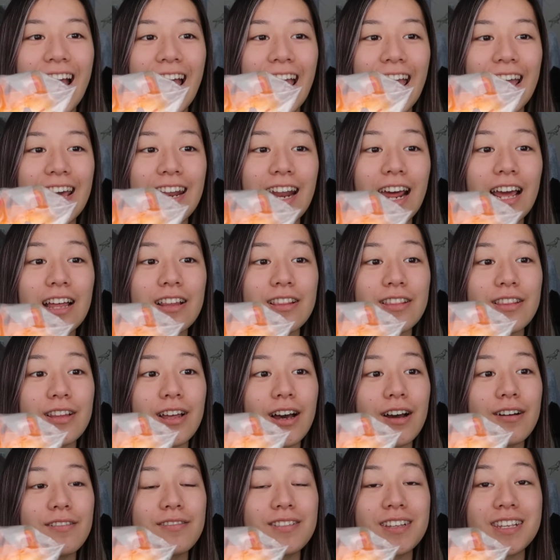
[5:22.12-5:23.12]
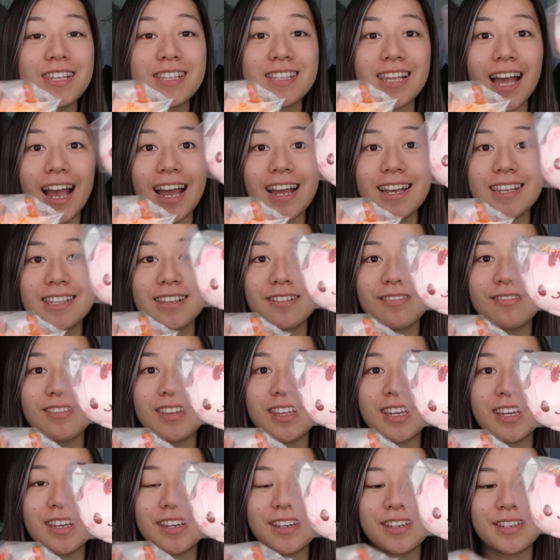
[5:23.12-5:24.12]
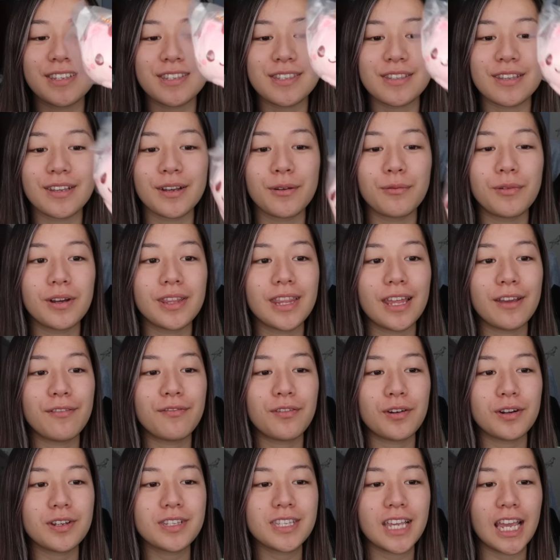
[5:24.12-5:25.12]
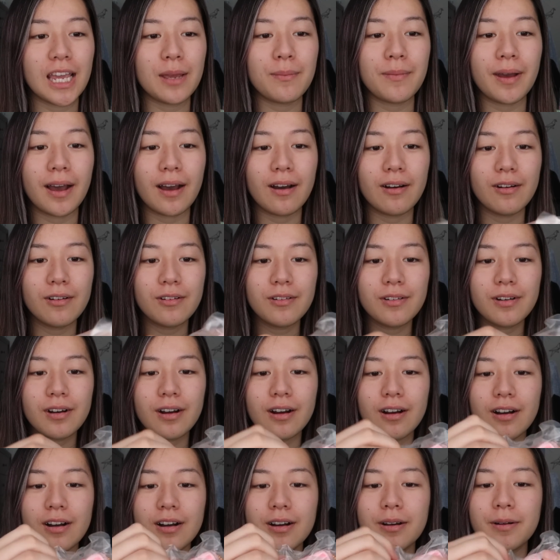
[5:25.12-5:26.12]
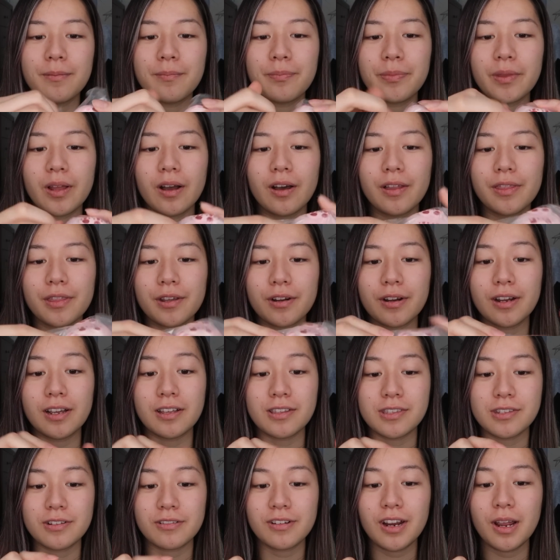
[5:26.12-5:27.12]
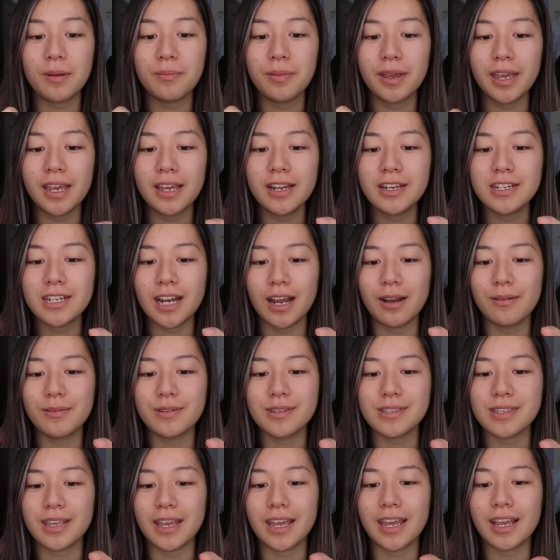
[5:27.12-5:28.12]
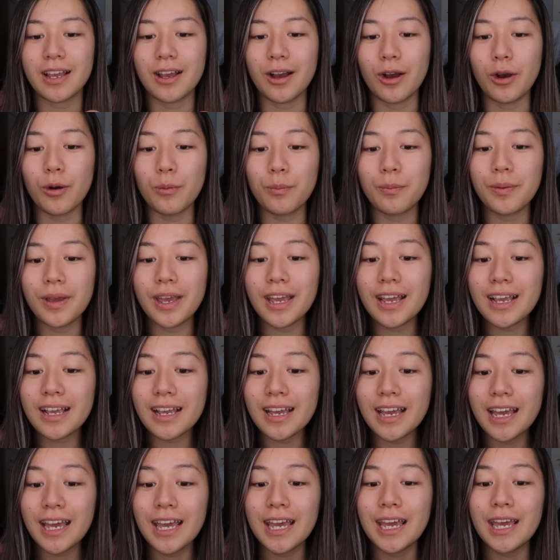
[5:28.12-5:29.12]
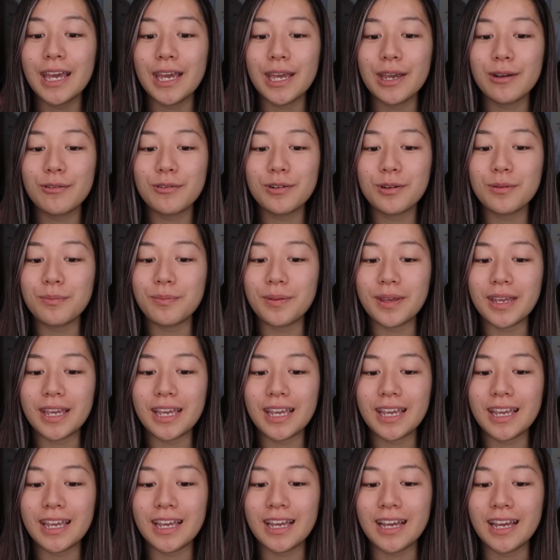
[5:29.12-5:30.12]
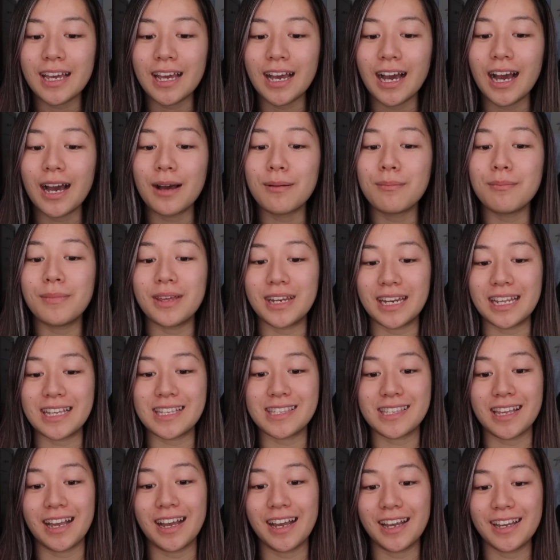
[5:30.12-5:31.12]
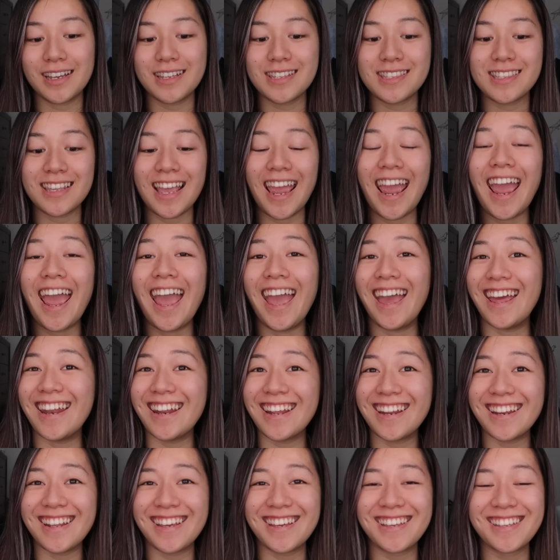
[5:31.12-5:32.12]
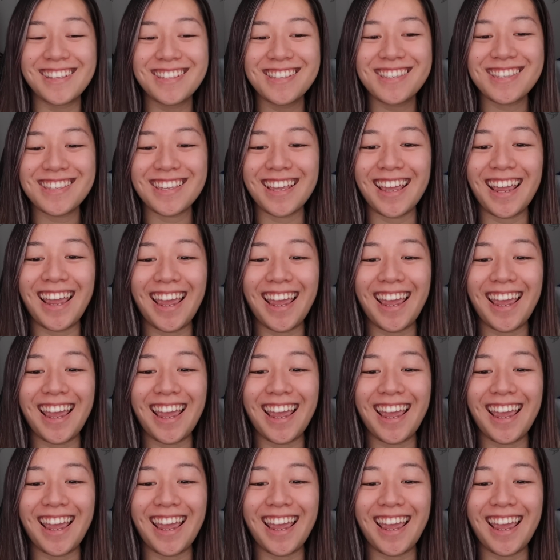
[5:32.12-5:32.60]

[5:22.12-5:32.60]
And I love the size of these. When they first came out um, on their Instagram page, I was like hoping it would be a mini size. And it is.